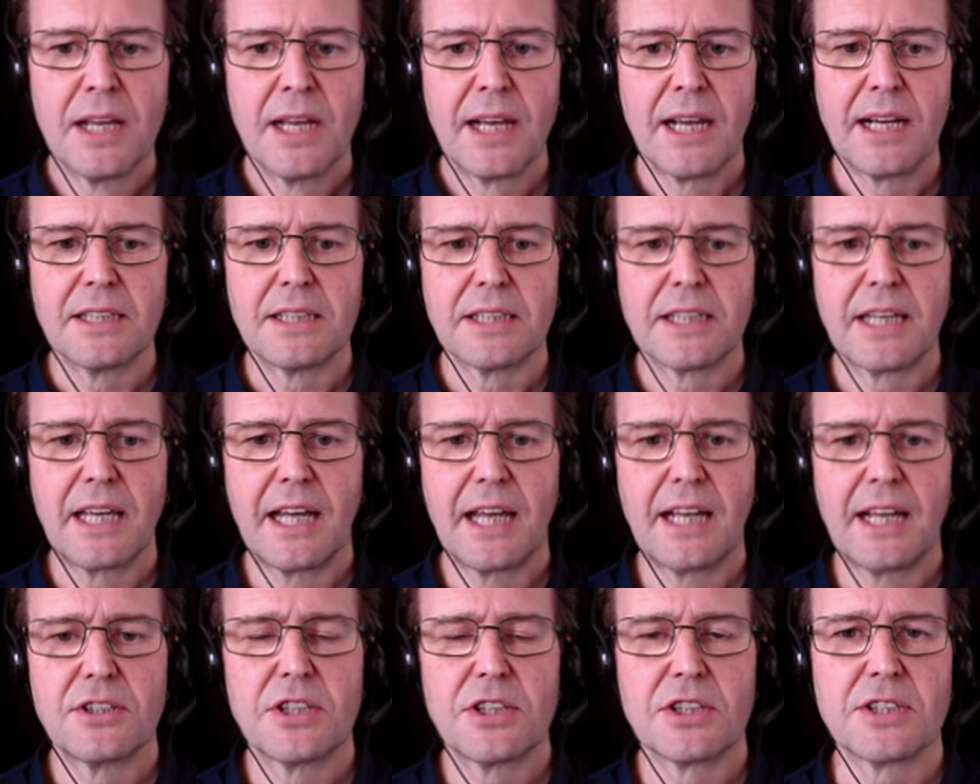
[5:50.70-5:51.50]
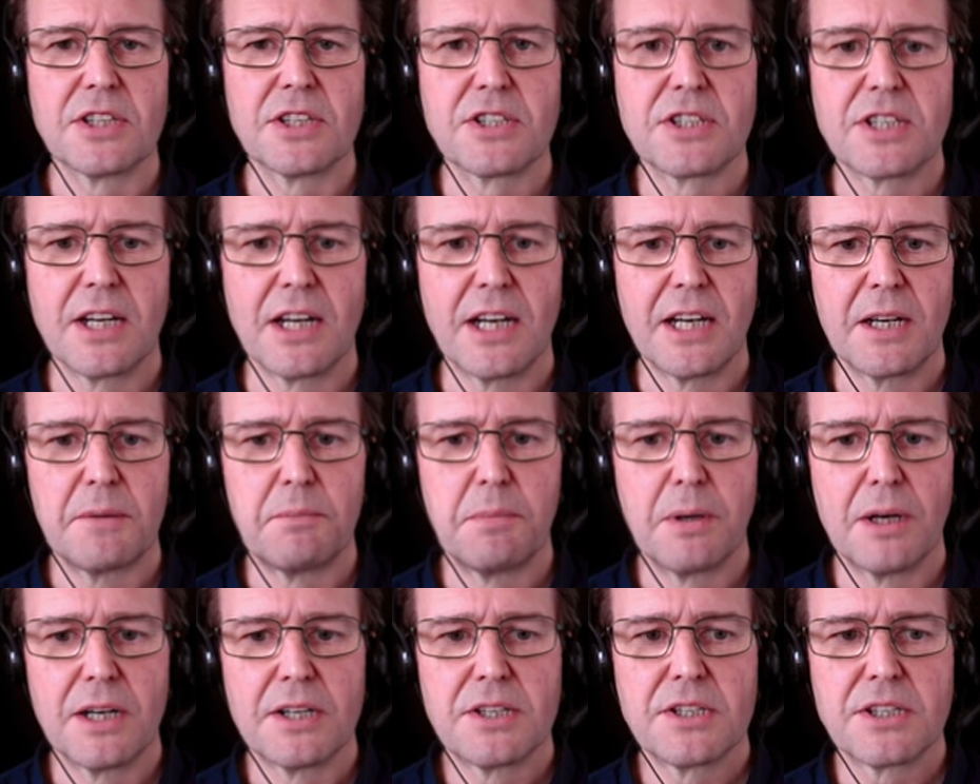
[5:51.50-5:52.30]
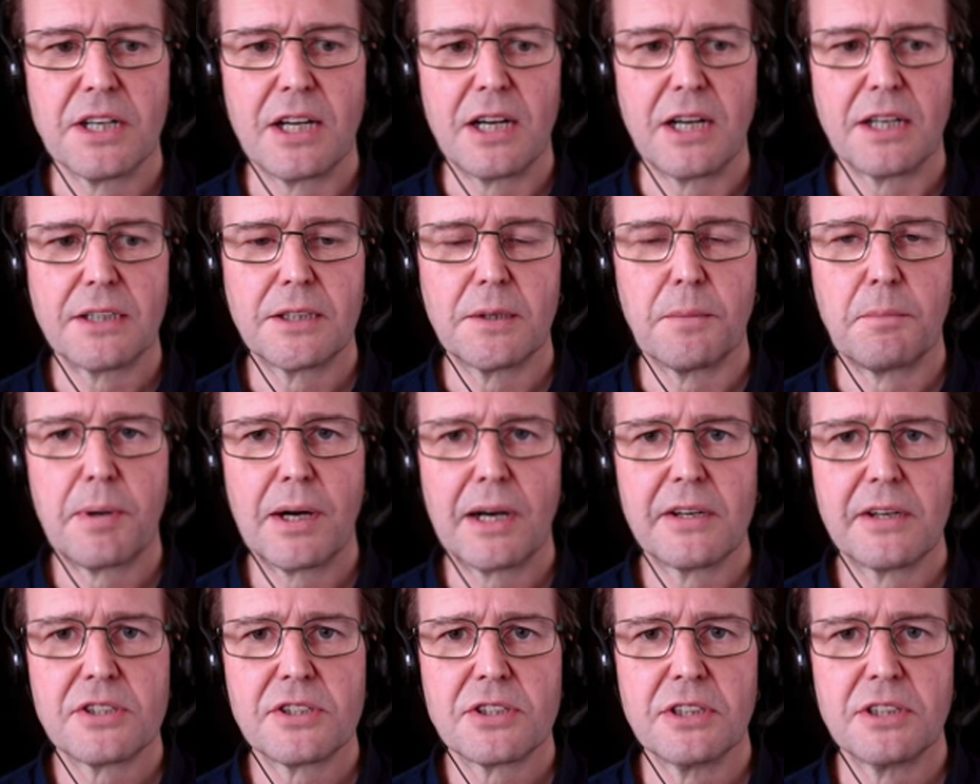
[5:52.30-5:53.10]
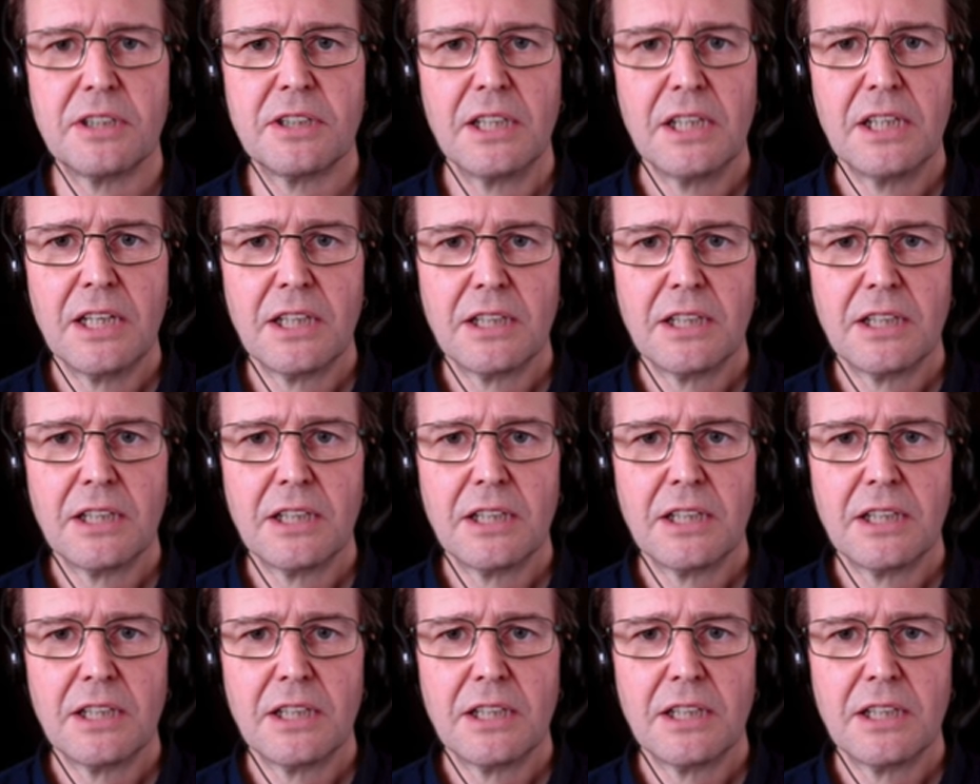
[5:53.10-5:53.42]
and again just a side-by-side -side comparison